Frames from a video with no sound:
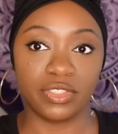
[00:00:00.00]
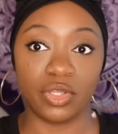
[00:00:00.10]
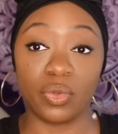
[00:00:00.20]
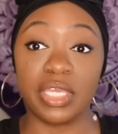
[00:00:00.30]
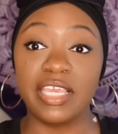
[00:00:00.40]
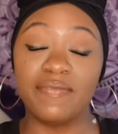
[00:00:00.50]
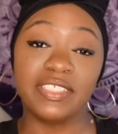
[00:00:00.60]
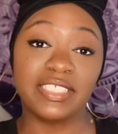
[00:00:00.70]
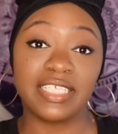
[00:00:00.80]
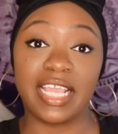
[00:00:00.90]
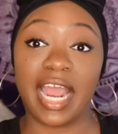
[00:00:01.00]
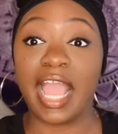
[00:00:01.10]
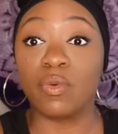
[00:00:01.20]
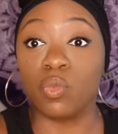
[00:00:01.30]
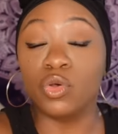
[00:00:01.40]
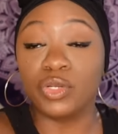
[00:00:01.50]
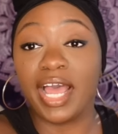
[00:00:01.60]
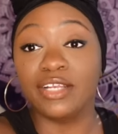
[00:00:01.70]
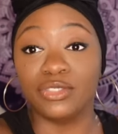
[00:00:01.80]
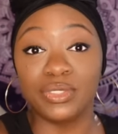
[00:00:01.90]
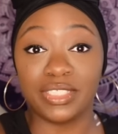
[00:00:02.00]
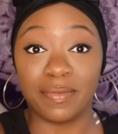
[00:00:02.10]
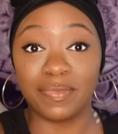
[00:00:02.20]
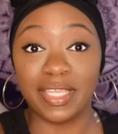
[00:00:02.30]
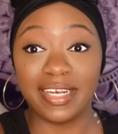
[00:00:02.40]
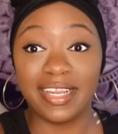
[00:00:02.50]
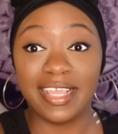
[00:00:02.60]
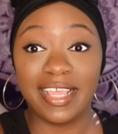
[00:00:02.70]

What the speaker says: So even saying, I will not do something,